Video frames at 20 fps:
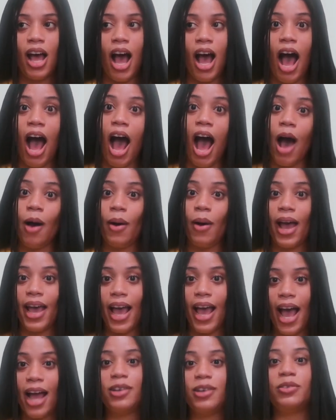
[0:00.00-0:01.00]
how I
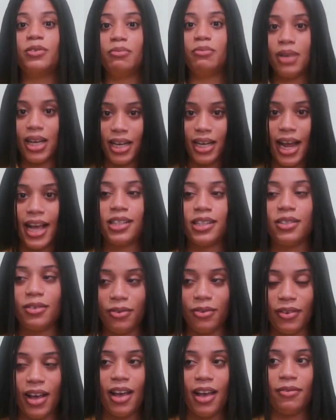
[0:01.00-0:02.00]
handle my
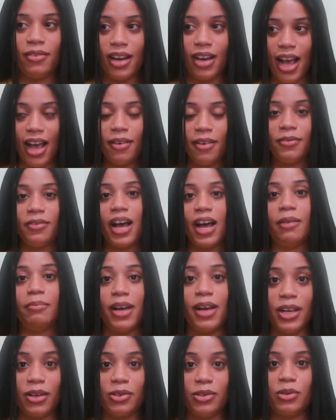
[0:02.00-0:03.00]
9-to-5 life and
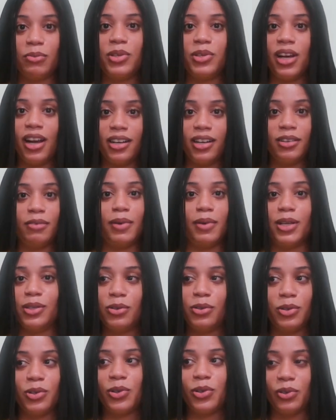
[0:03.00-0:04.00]
my YouTube channel, my
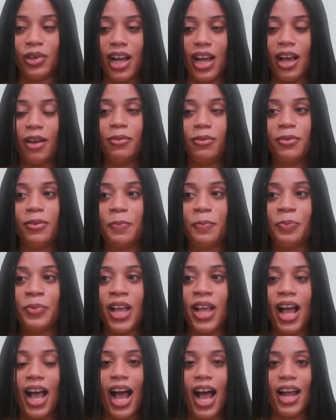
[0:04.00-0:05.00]
social life,
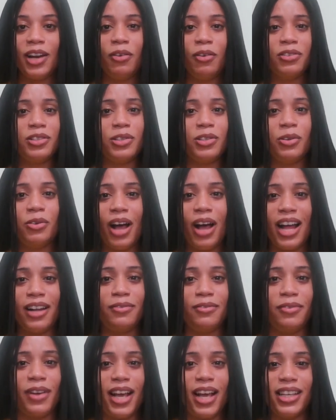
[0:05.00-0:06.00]
and also
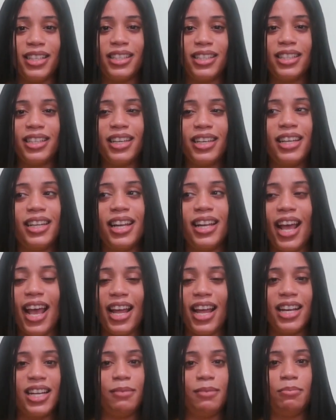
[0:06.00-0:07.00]
advising
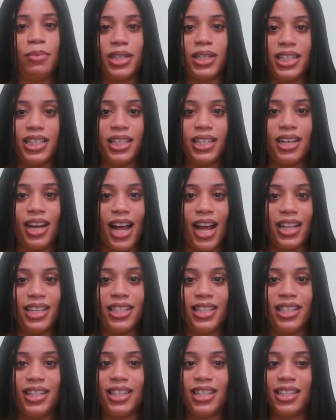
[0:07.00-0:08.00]
anybody that,
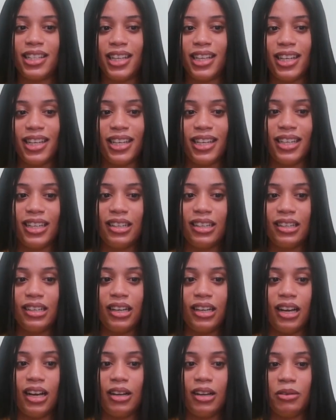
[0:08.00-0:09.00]

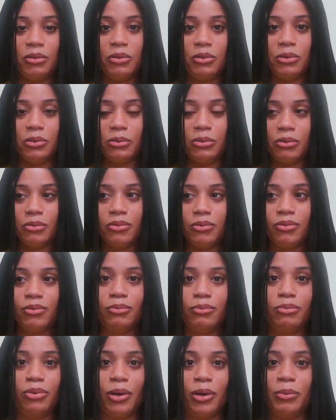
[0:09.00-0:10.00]
I don't know,
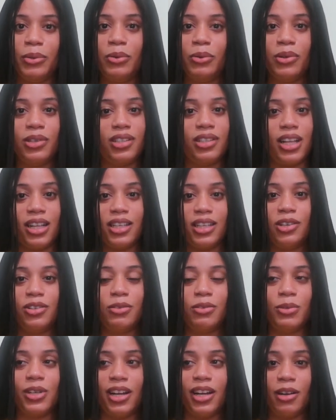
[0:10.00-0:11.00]
probably wants to start a
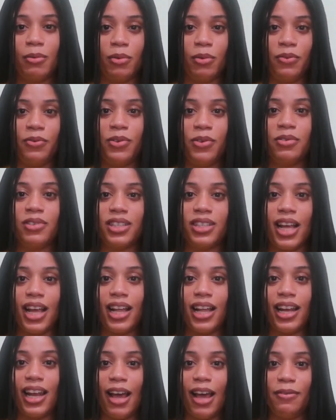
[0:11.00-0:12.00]
YouTube channel but feels
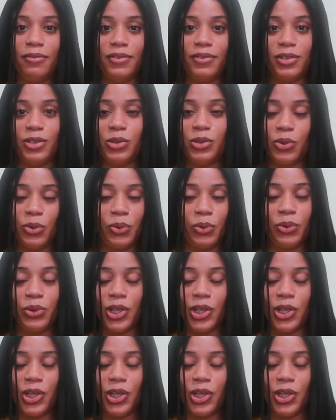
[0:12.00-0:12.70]
like life is so,